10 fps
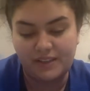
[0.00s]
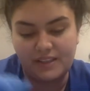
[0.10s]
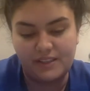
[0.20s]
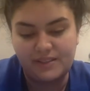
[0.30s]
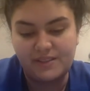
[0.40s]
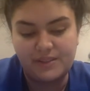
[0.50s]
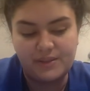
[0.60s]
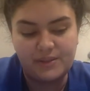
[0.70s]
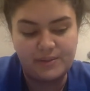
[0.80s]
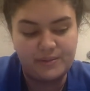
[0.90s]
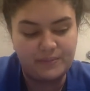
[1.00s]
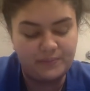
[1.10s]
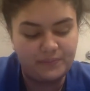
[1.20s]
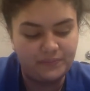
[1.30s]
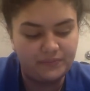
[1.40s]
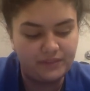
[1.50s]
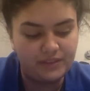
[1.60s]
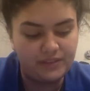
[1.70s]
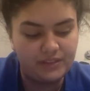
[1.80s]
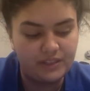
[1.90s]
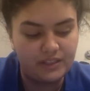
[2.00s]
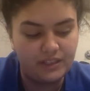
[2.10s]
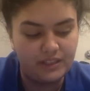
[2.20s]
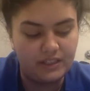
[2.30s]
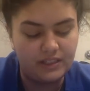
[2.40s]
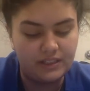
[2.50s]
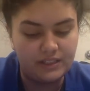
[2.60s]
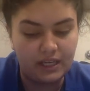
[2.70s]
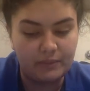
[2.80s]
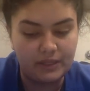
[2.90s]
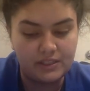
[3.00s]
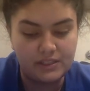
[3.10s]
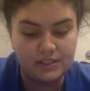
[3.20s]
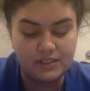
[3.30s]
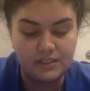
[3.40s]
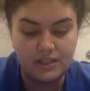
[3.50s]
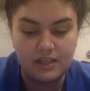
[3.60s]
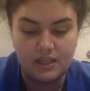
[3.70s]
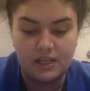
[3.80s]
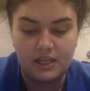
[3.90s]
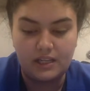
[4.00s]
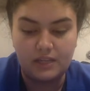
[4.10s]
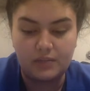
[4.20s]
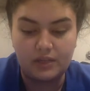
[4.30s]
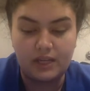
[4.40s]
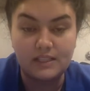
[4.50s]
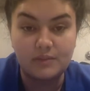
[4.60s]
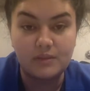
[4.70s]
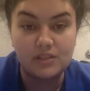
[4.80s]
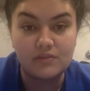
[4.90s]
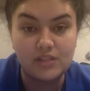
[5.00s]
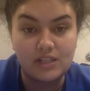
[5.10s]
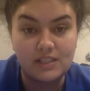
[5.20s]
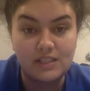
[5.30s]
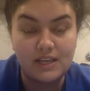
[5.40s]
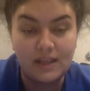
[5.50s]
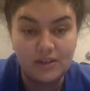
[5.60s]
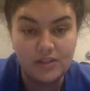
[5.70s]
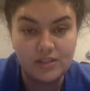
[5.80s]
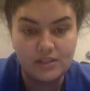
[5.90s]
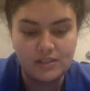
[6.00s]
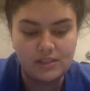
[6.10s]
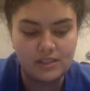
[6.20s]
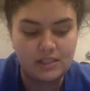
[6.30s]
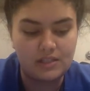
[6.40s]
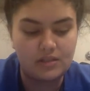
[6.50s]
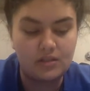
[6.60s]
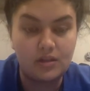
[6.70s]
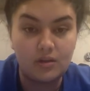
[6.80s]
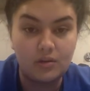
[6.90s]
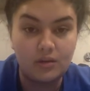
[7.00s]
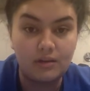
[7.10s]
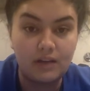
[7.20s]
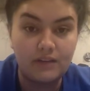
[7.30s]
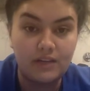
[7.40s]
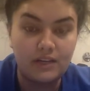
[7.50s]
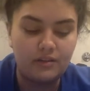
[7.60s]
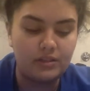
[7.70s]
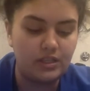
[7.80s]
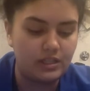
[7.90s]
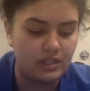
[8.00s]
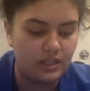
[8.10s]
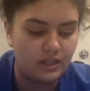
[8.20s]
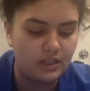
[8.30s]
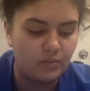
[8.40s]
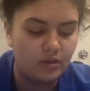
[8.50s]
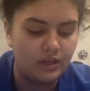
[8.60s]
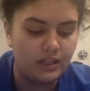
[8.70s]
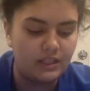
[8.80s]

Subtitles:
And so that matches. And then we're going to ask the patient if she has any allergies. She says, no, I don't have any allergies. And I look at the MAR and